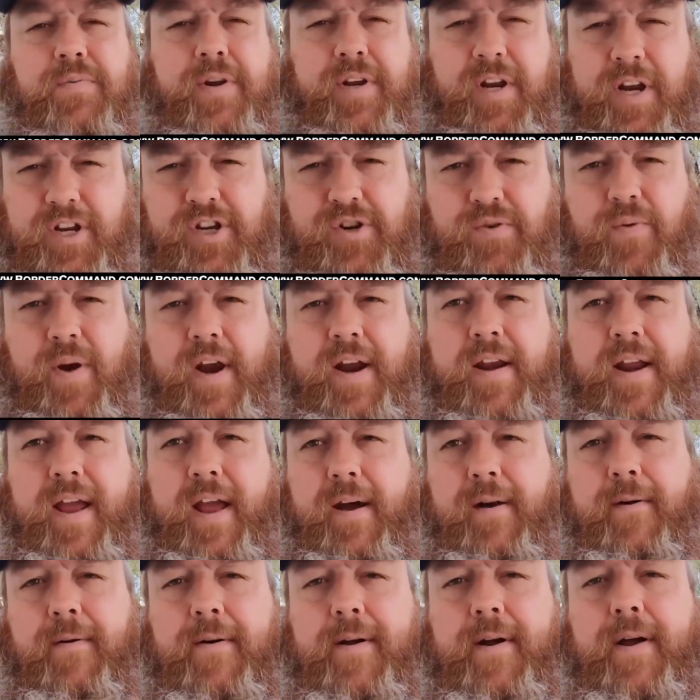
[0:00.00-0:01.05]
We need you right
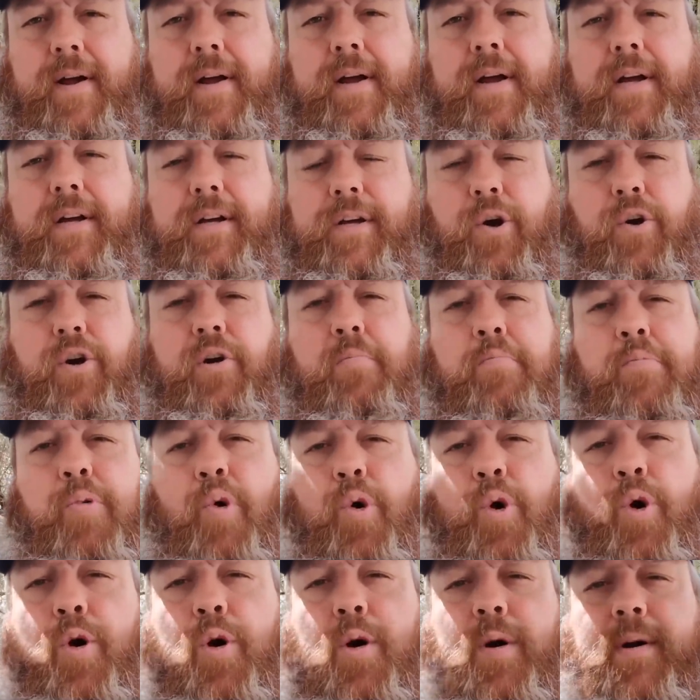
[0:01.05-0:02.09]
now. Go to
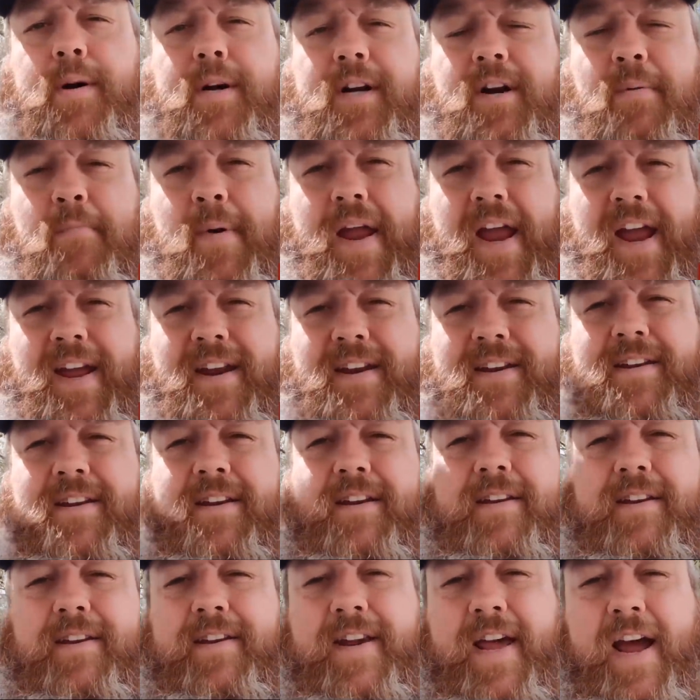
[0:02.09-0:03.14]

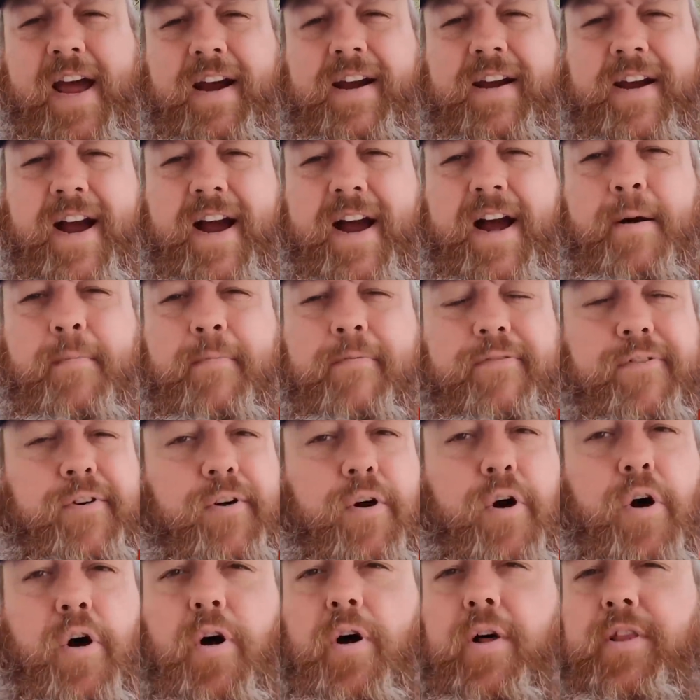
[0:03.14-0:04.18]
bordercommand.com for
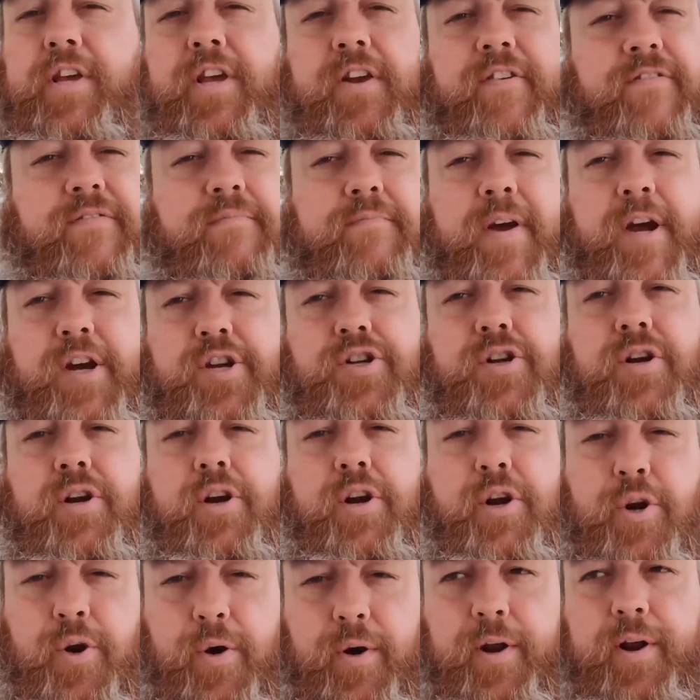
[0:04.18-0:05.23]
all the
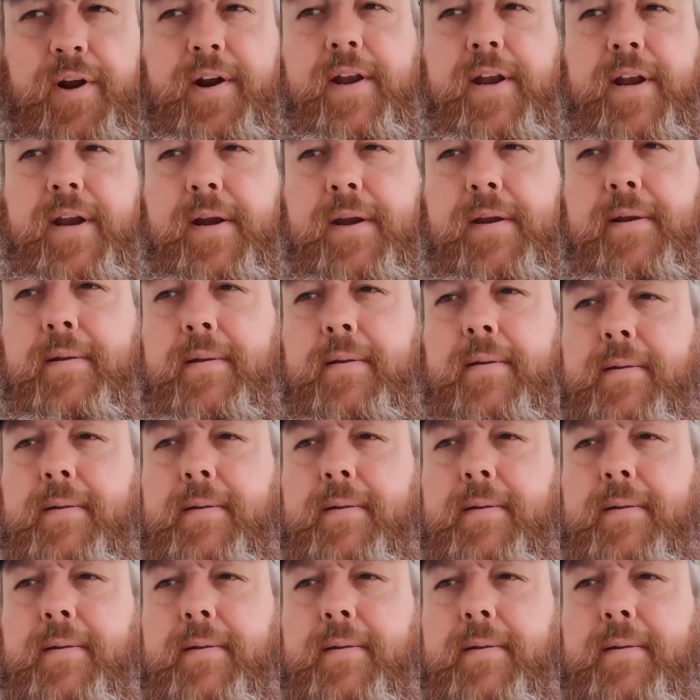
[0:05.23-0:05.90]
information you're going to need.